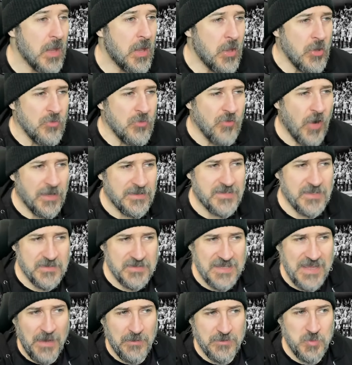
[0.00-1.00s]
Right,
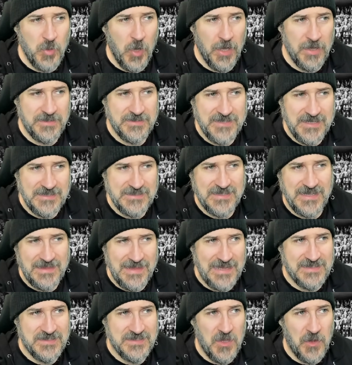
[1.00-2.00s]
so that was WYATT 6.
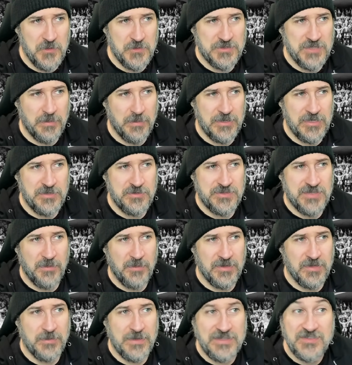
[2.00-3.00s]
Let's go
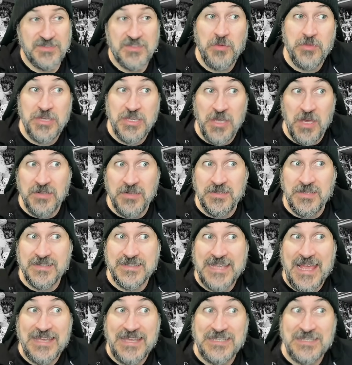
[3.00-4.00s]
WWE. So The
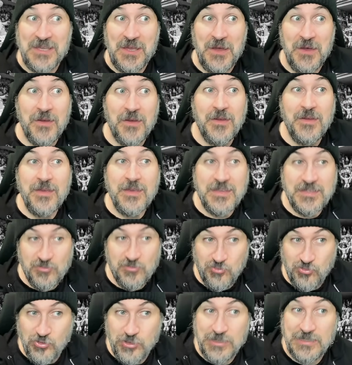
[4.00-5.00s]
Undertaker is
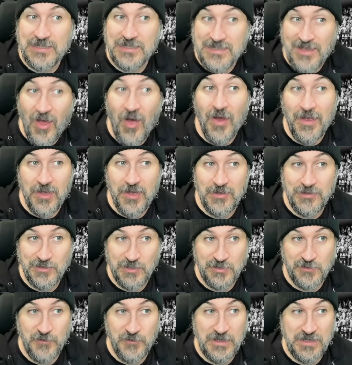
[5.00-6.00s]
really high on
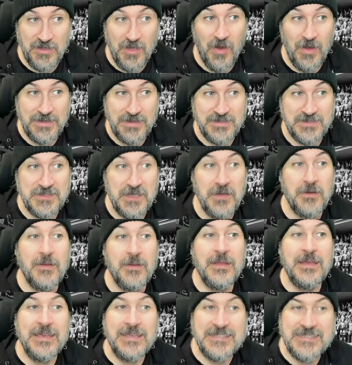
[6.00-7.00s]
Ludwig Kaiser.
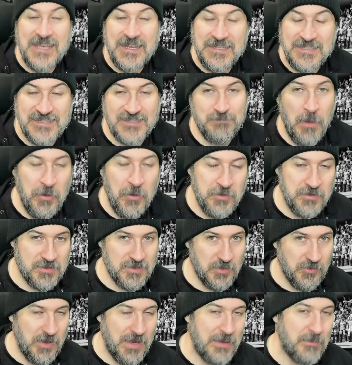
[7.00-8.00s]
He said he spoke
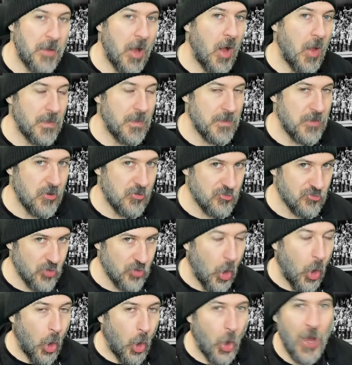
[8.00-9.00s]
to him on the
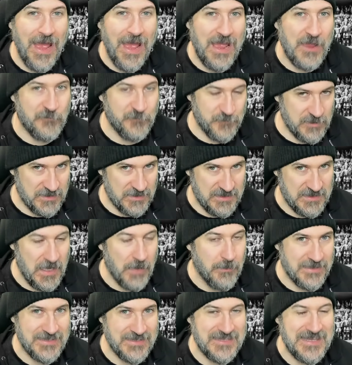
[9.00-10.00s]
Raw after
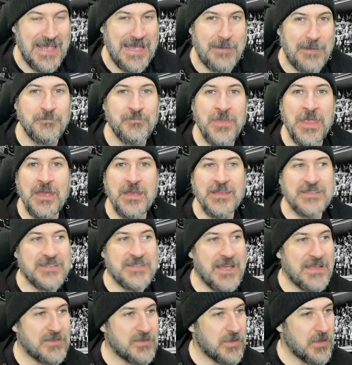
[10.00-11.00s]
SummerSlam.
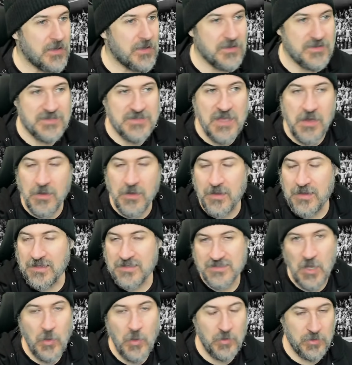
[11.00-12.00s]
Said that he
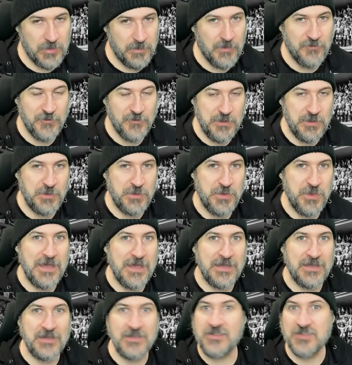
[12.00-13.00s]
told him a few
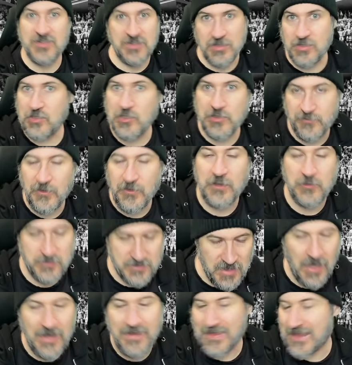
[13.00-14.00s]
things, and Ludwig
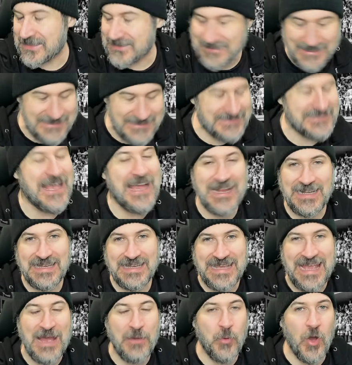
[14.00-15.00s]
was like, that's
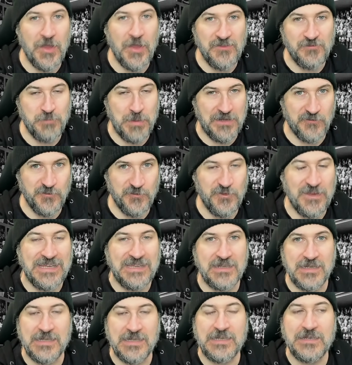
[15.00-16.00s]
exactly how I've been
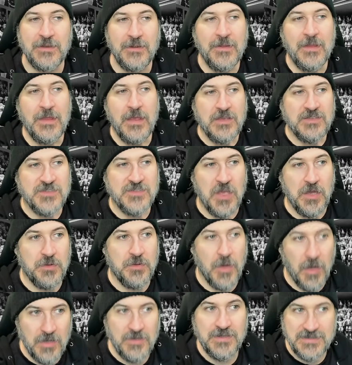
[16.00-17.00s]
feeling.
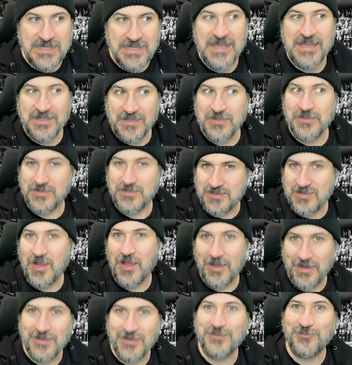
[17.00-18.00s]
So Undertaker's
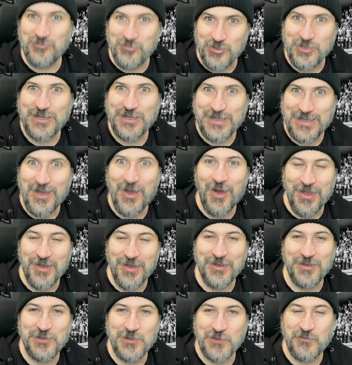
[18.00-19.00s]
like really high
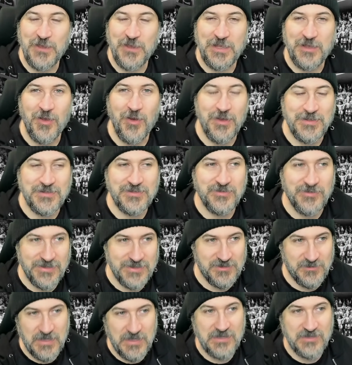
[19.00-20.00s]
on Ludwig Kaiser.
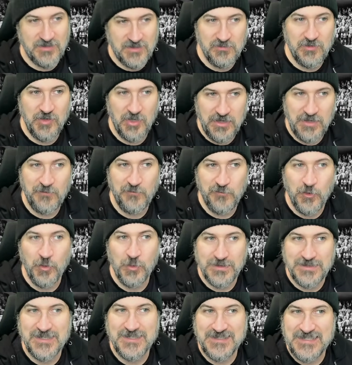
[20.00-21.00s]
He's looking
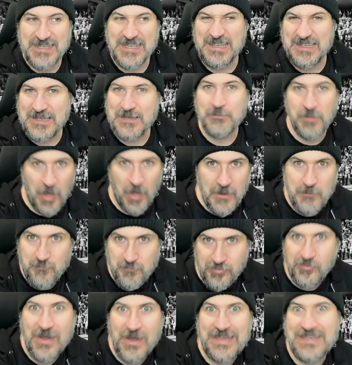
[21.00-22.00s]
forward to seeing him like
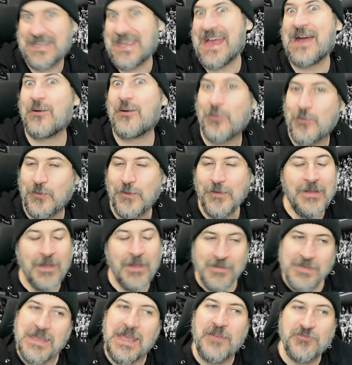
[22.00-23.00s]
break out.
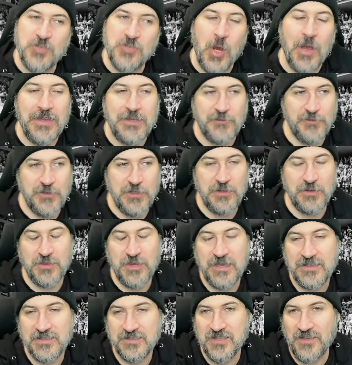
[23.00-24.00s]
And they have tried a few
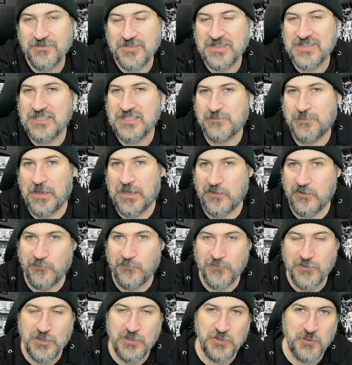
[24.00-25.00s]
things. Obviously, he's been in a
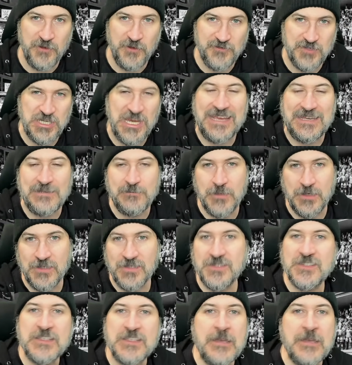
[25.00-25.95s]
feud with Sheamus.